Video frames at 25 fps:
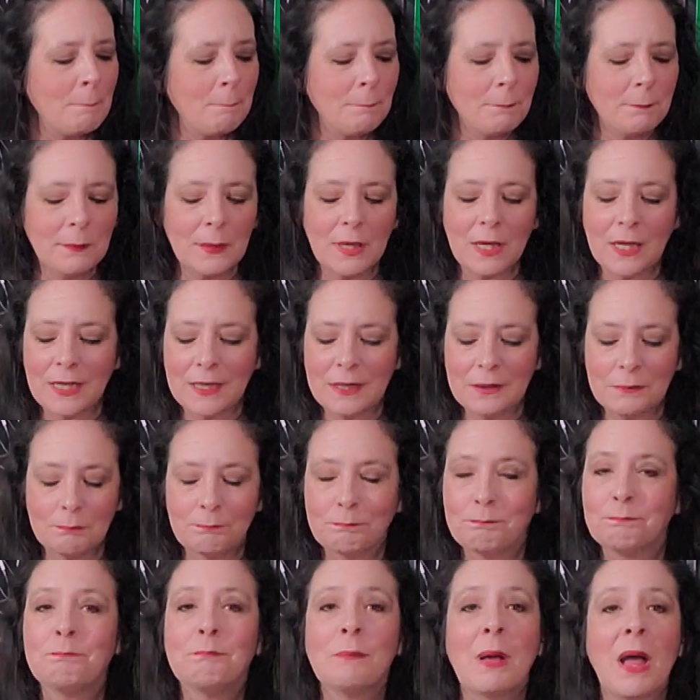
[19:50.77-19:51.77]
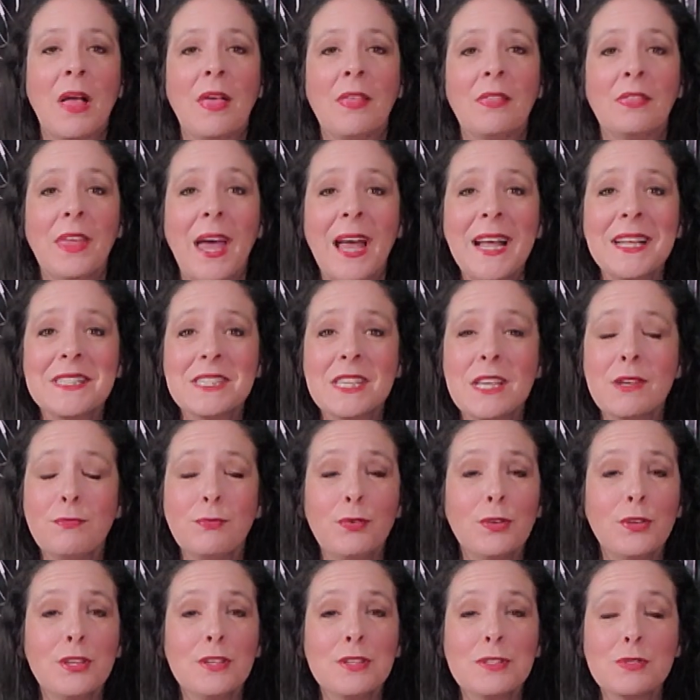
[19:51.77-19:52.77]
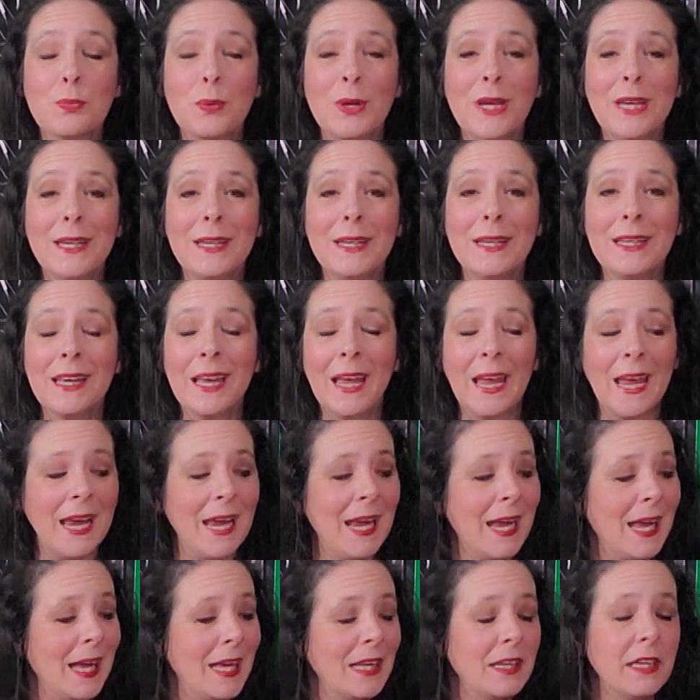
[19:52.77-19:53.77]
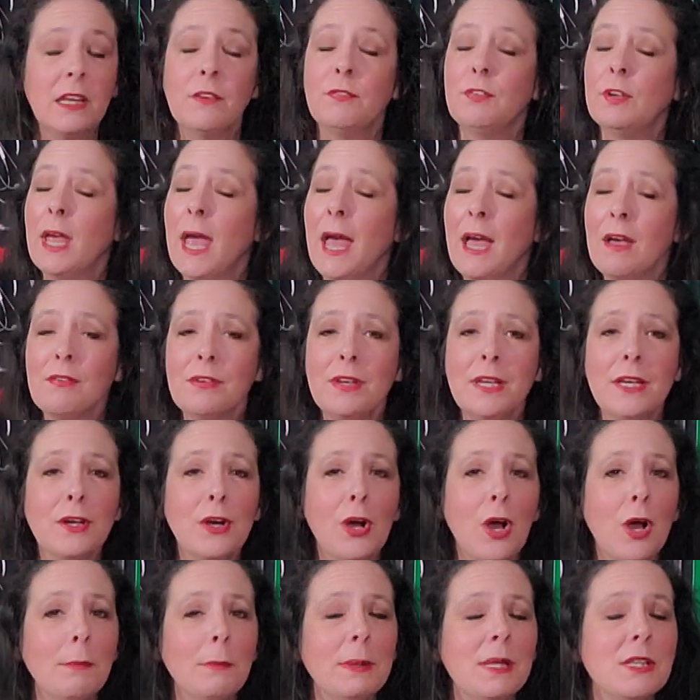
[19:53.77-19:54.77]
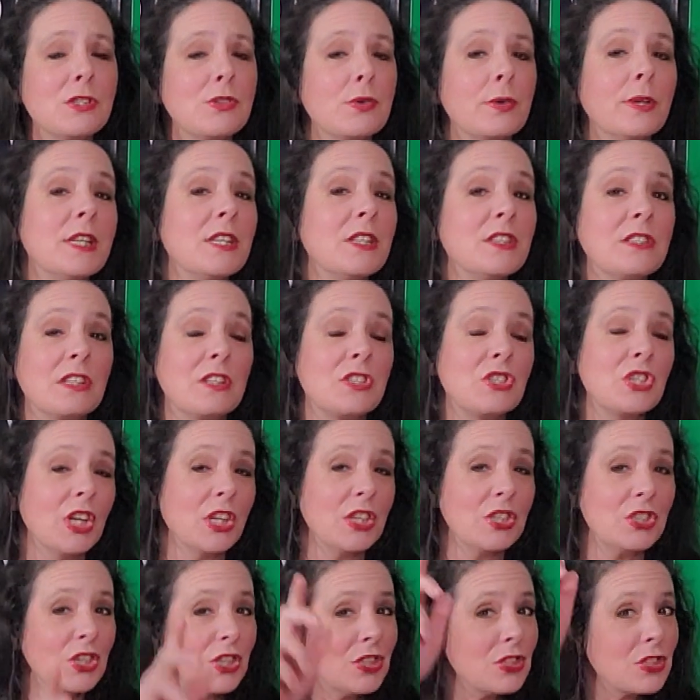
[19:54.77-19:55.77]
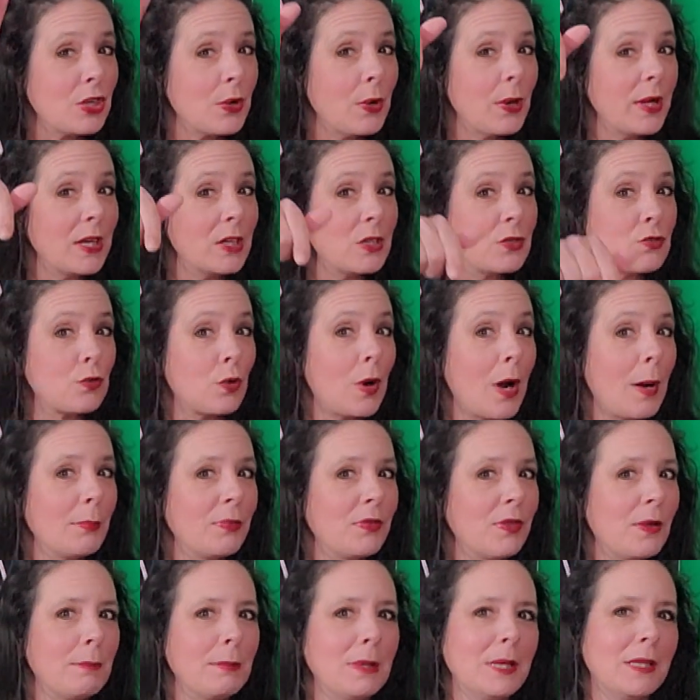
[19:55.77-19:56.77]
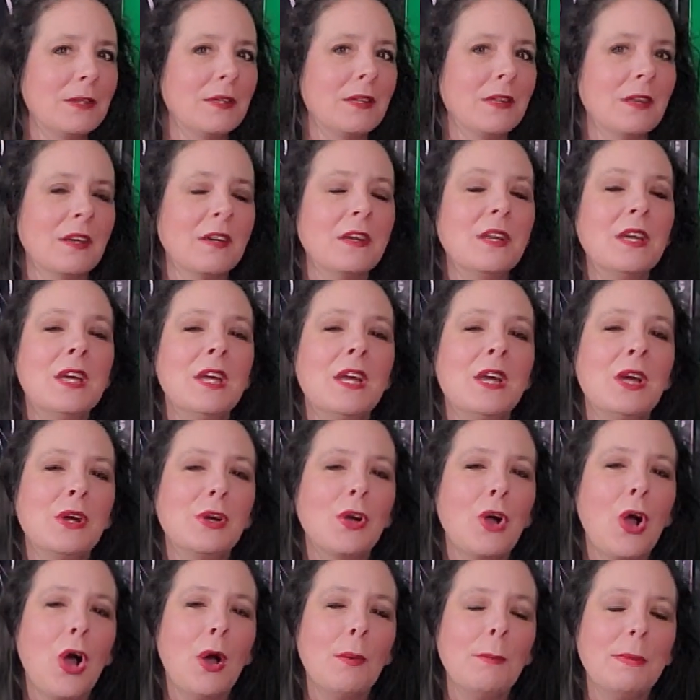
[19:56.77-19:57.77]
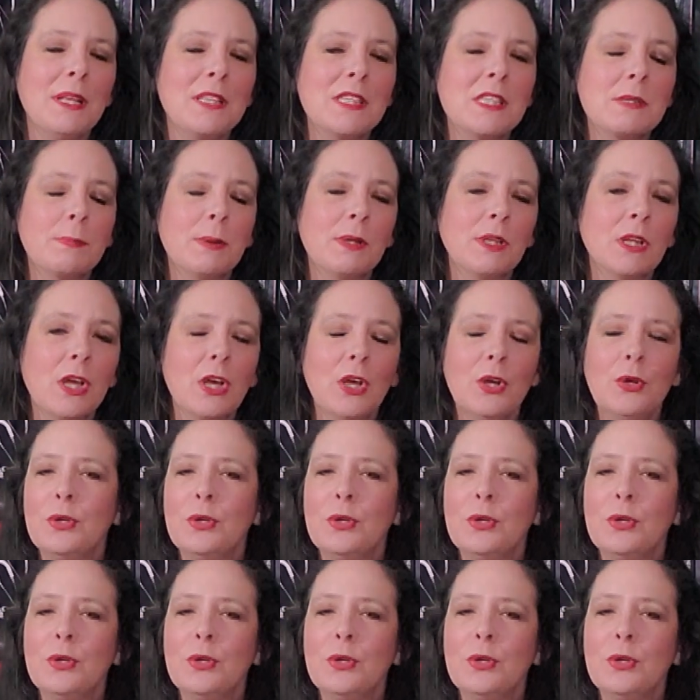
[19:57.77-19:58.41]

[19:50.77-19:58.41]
But that's it for this week. And if you have any comments or any suggestions, go ahead and drop them in the comments below.